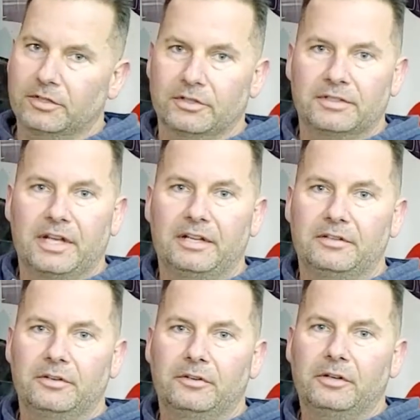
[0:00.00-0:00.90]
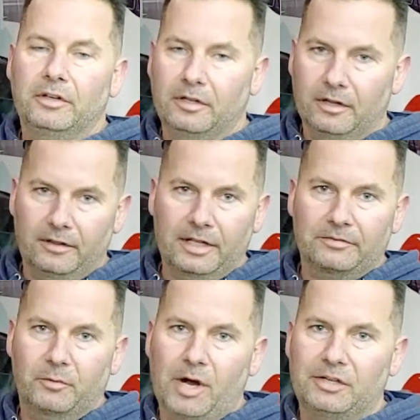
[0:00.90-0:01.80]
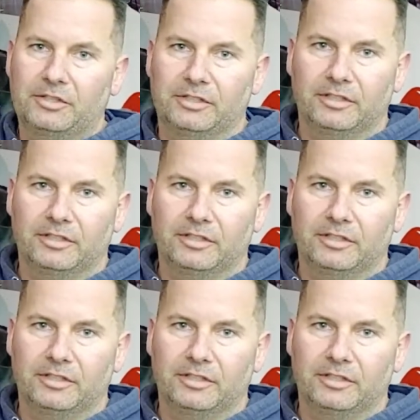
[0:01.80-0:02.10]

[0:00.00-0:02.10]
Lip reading: So stay tuned. Thanks for watching.